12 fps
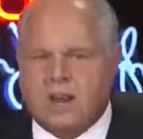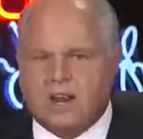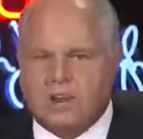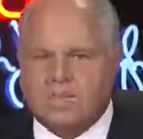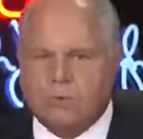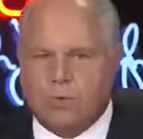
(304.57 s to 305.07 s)
He's
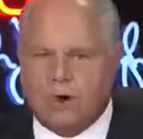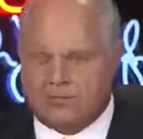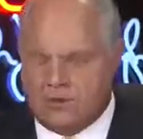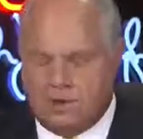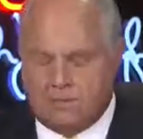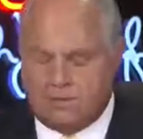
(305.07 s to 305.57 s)
got to keep them
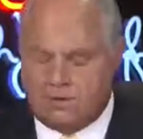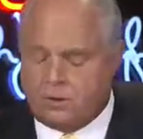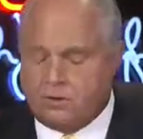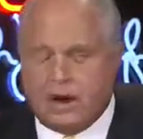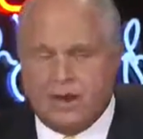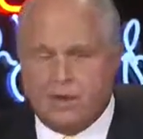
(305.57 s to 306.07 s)
revved
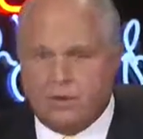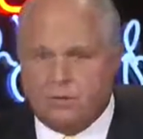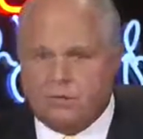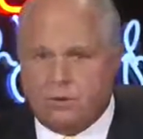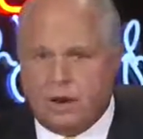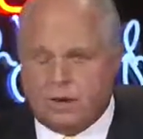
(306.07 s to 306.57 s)
up. So the
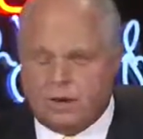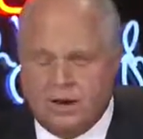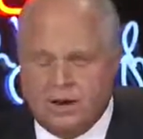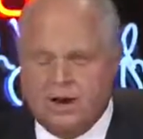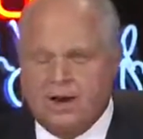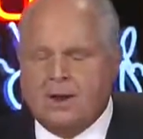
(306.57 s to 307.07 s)
rally was
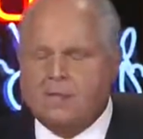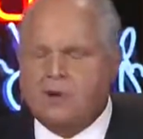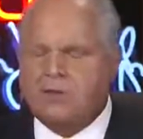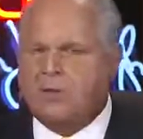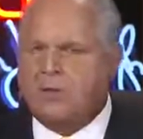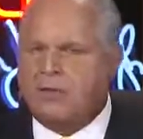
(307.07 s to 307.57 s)
great.
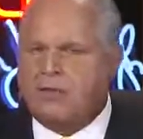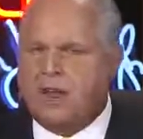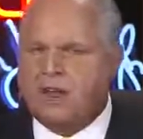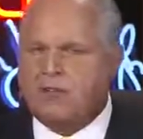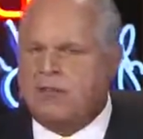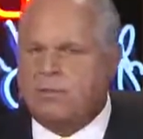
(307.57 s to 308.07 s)
But the
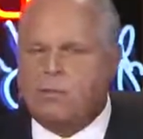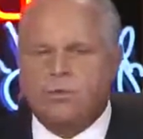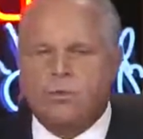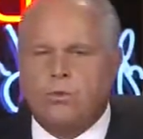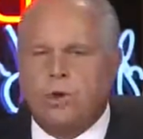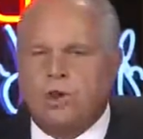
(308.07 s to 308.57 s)
thing
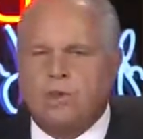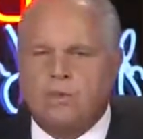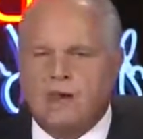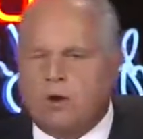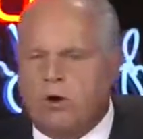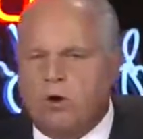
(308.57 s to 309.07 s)
that will
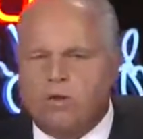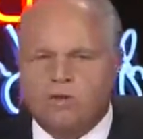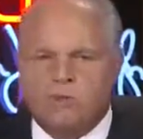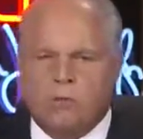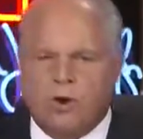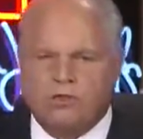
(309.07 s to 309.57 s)
really make
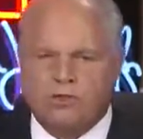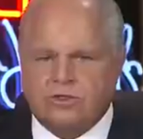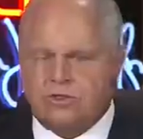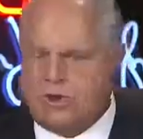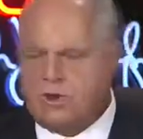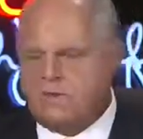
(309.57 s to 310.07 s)
all this
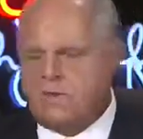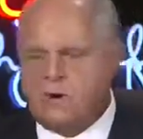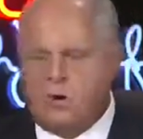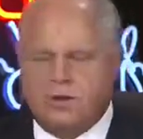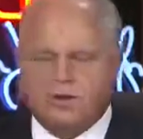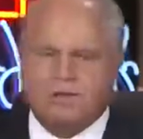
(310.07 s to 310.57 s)
Russia
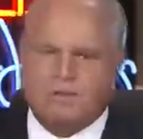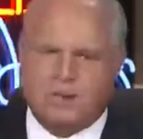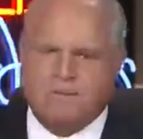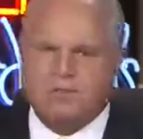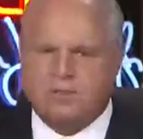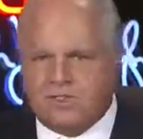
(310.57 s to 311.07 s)
stuff and all
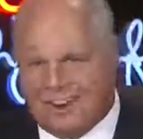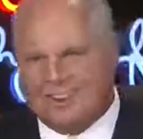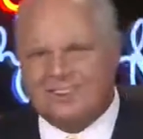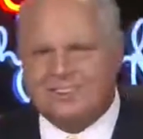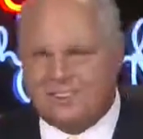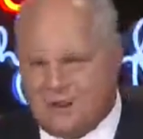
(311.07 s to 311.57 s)
this deep
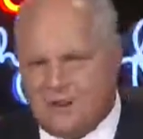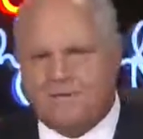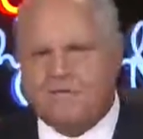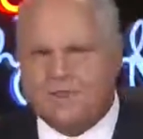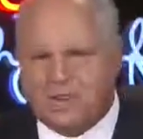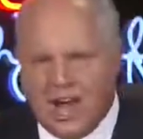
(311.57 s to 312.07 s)
state
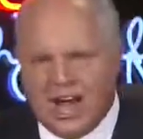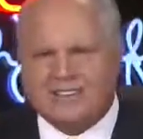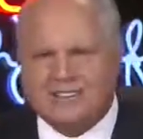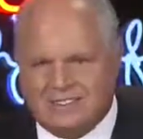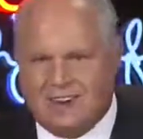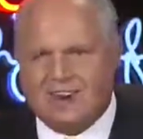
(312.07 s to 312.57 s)
stuff
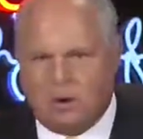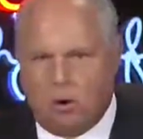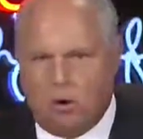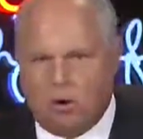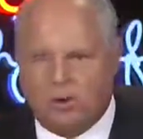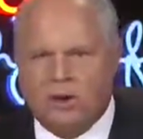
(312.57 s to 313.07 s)
not
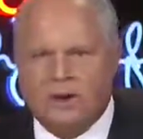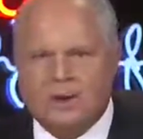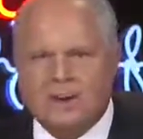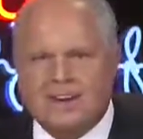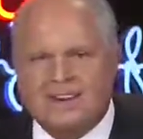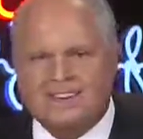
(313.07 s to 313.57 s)
take
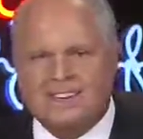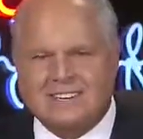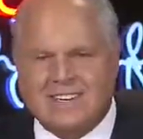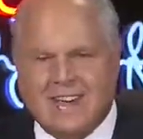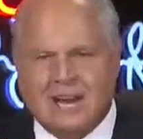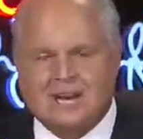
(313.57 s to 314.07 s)
hold
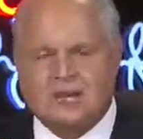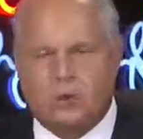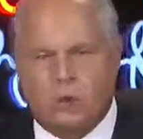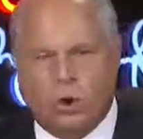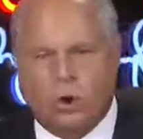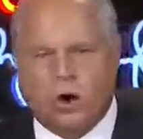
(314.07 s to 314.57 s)
is
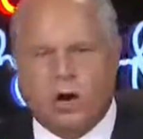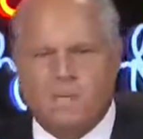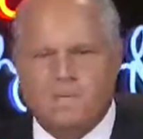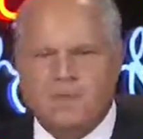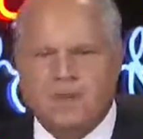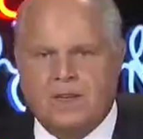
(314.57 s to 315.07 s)
getting to
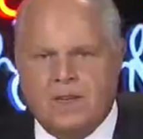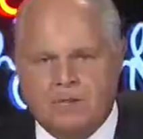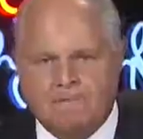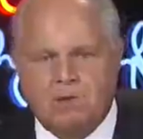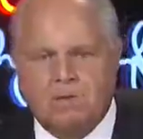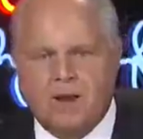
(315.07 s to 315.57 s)
work
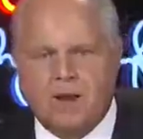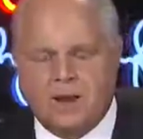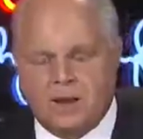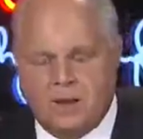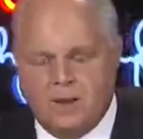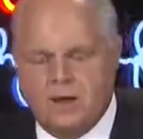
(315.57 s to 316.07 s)

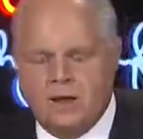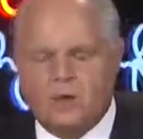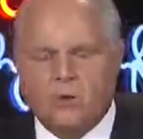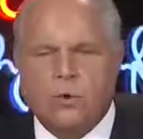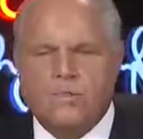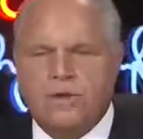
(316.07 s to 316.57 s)
implementing
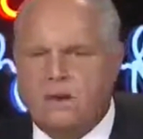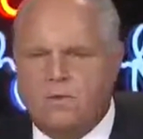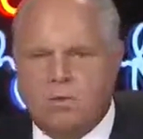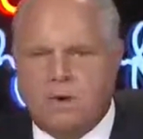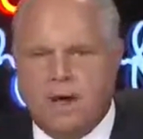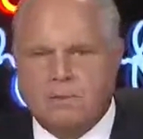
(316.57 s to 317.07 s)
the
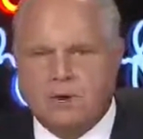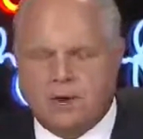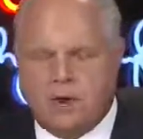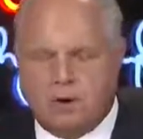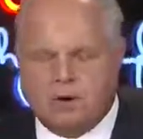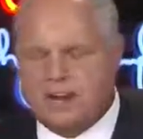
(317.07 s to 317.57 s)
repeal of
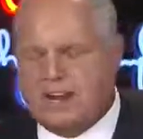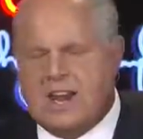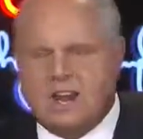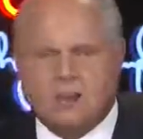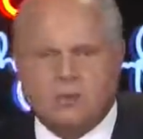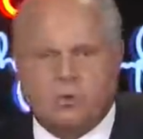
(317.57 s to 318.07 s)

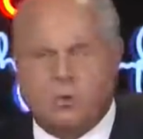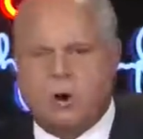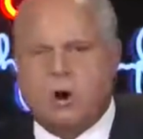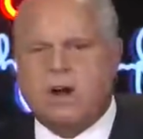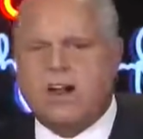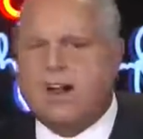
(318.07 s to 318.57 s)
Obamacare, getting
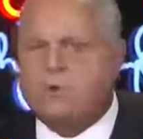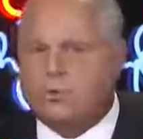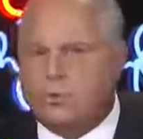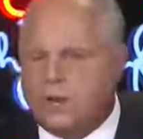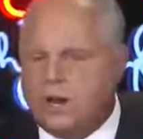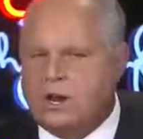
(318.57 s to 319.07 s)
to work
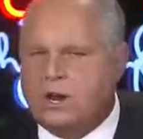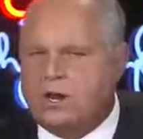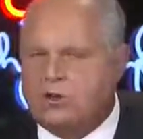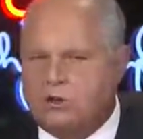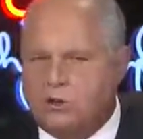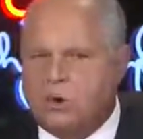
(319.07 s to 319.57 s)
and
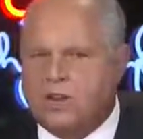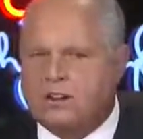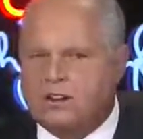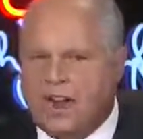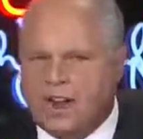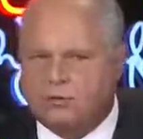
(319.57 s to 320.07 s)
really
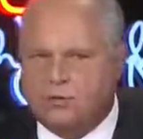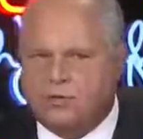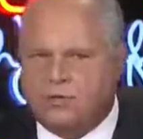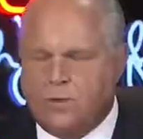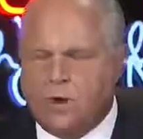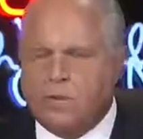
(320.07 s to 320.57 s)
doing
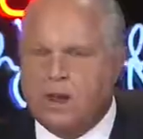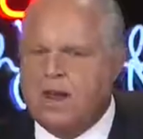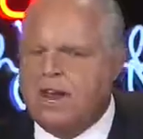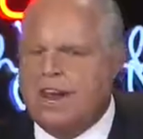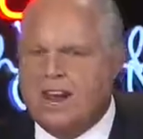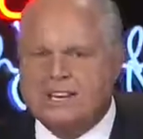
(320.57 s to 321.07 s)
tax
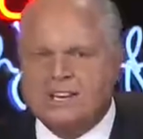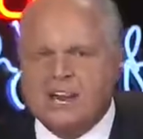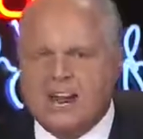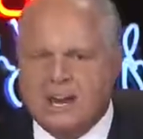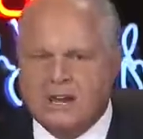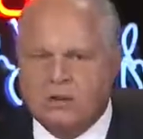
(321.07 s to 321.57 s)
reform,
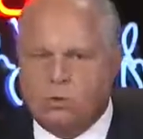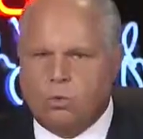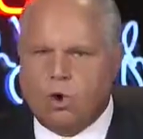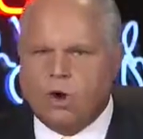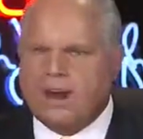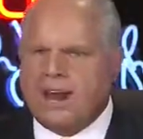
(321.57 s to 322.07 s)
and
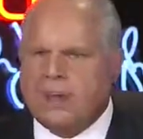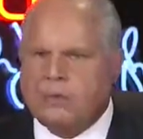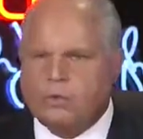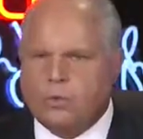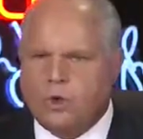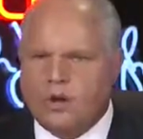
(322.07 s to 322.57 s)
getting to
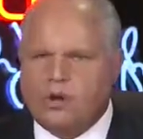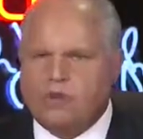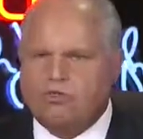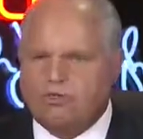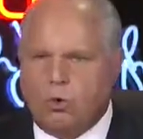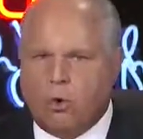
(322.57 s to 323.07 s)
work and
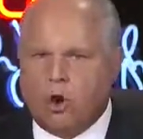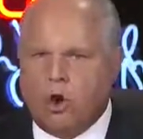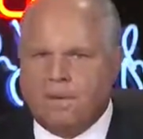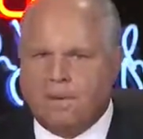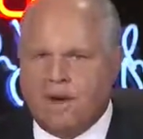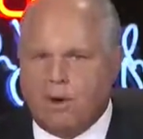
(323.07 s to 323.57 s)
really
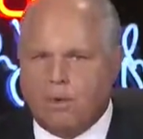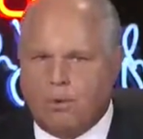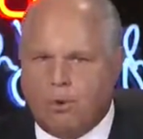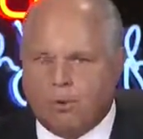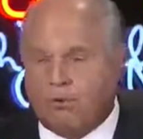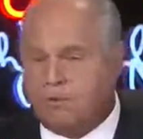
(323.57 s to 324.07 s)
shore up
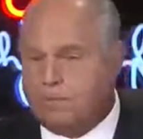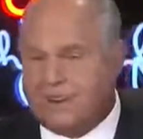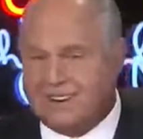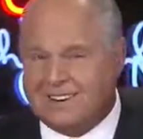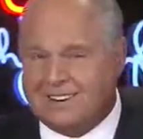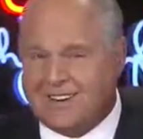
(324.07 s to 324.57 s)
our
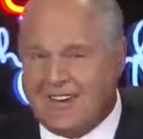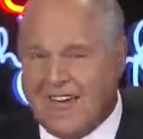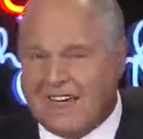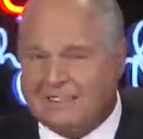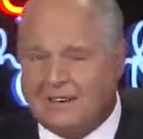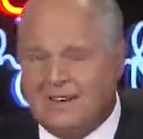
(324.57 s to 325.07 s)
borders, because
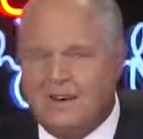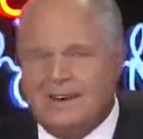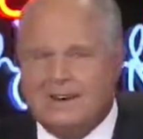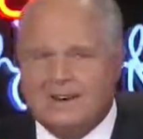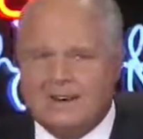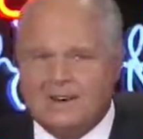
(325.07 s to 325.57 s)

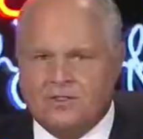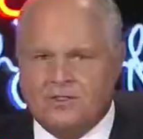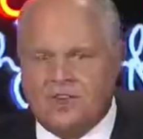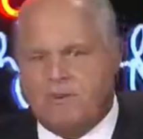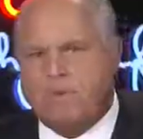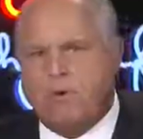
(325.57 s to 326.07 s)
that
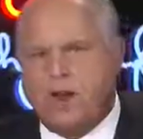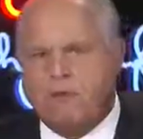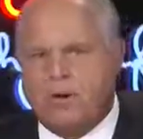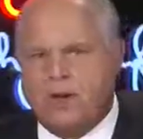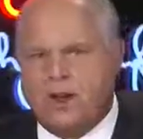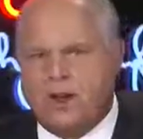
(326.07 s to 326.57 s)
is the
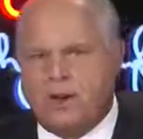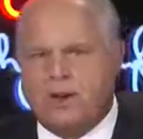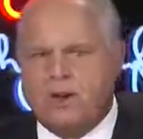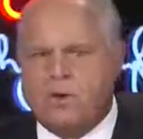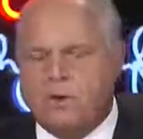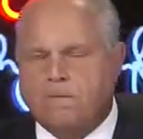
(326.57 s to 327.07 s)

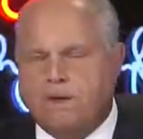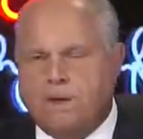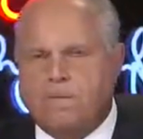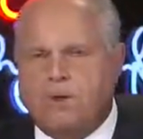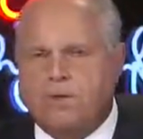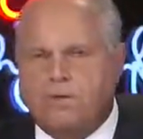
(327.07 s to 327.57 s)
primary area
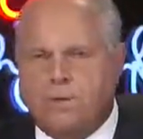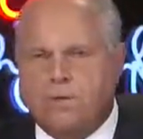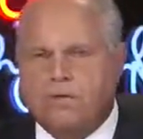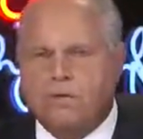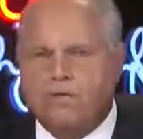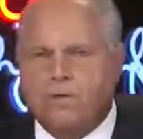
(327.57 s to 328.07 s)
where people
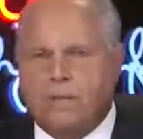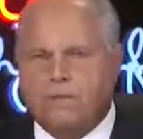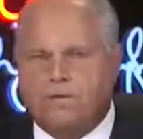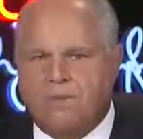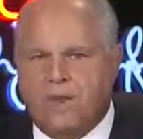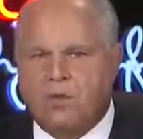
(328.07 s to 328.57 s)
that voted for
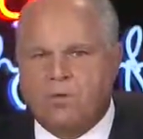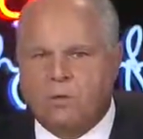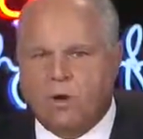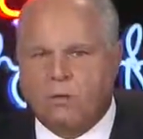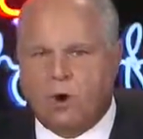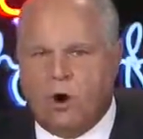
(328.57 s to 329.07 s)
Trump
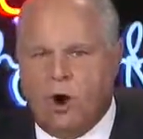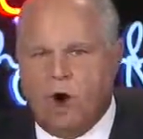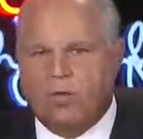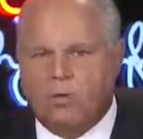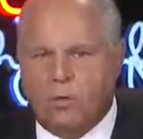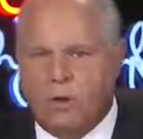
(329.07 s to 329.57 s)
felt that we
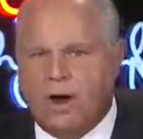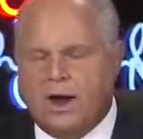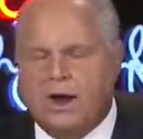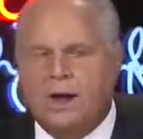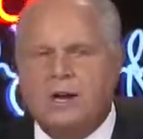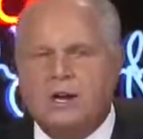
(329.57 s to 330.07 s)
were on the
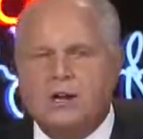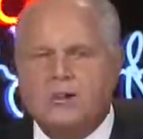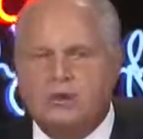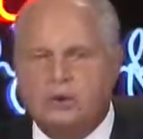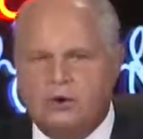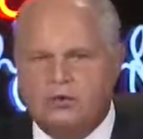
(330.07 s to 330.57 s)
way
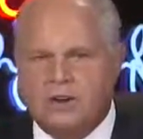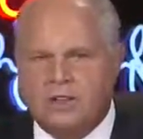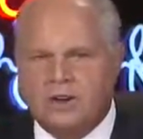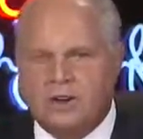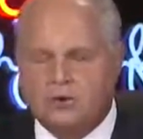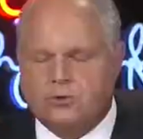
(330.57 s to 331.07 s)
to
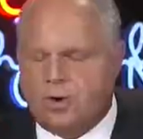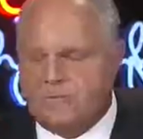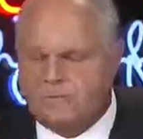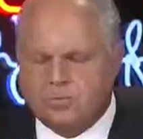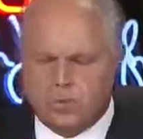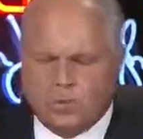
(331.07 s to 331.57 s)
losing the
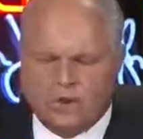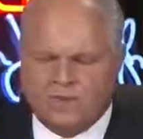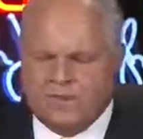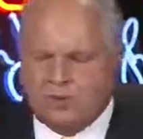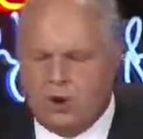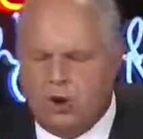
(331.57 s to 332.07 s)
country.
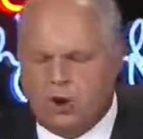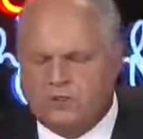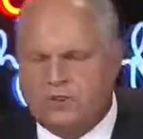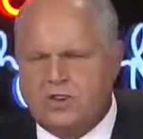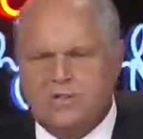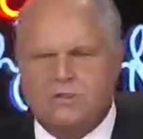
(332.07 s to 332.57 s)
We've even
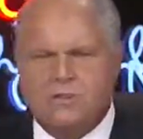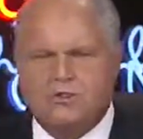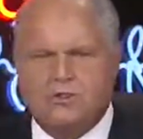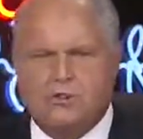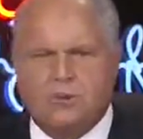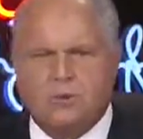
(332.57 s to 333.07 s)
lost the
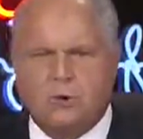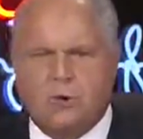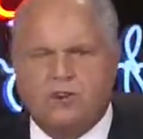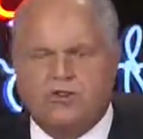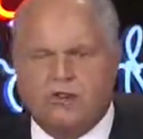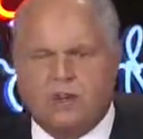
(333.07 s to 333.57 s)
definition of
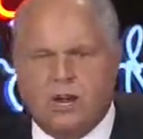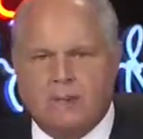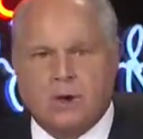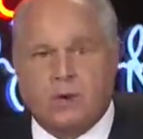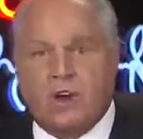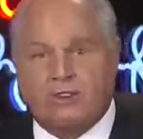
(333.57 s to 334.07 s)

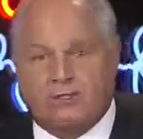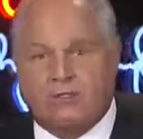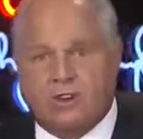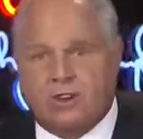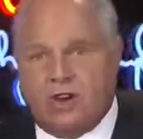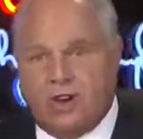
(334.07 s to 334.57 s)
immigration.
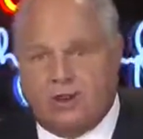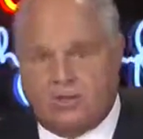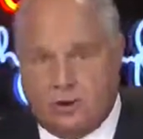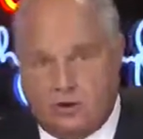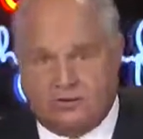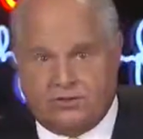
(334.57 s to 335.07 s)
Immigration
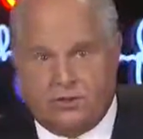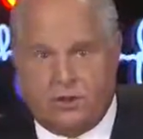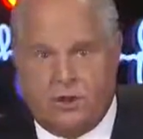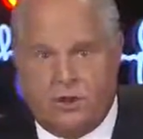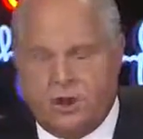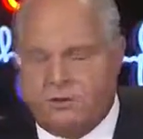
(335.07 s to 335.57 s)
today, if you
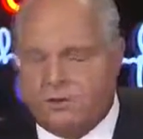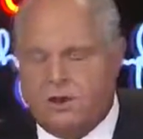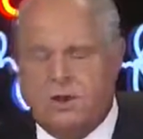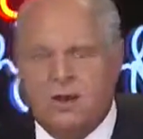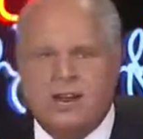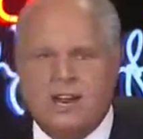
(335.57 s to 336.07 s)
listen to the
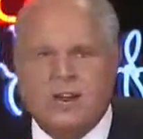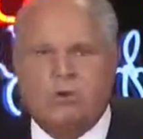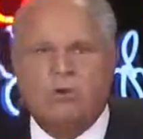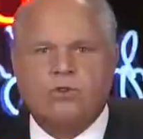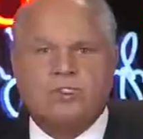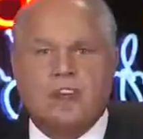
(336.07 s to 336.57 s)
left,
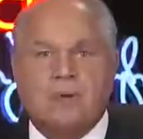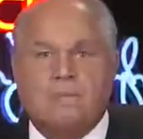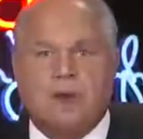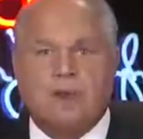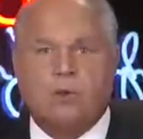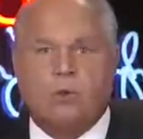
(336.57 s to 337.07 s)
equals
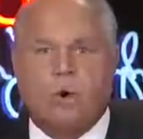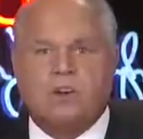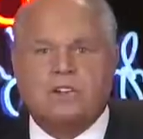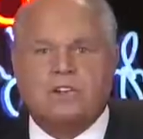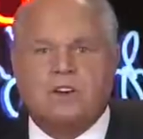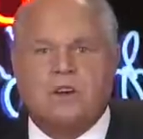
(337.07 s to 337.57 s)
anybody
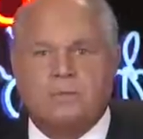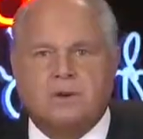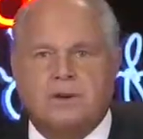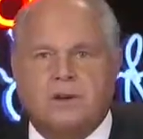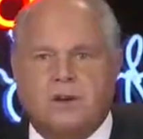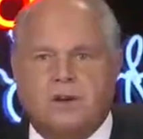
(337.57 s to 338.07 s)
who wants to
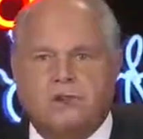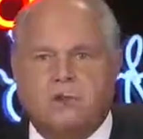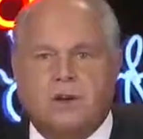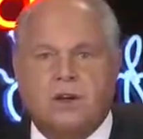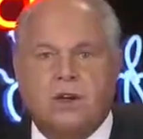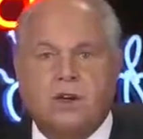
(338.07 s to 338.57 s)
come into the
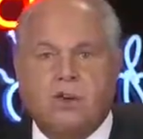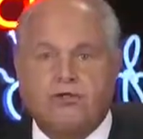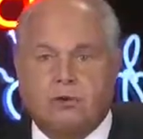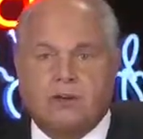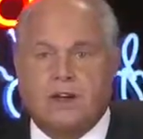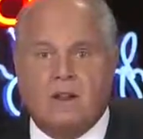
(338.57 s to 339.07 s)
country
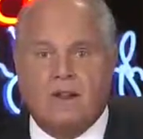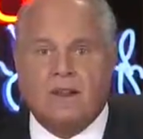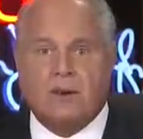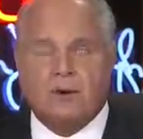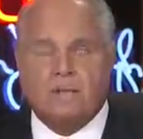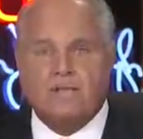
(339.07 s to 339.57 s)
should be
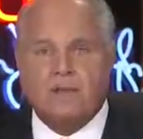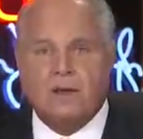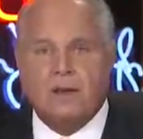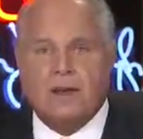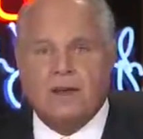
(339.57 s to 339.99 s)
allowed.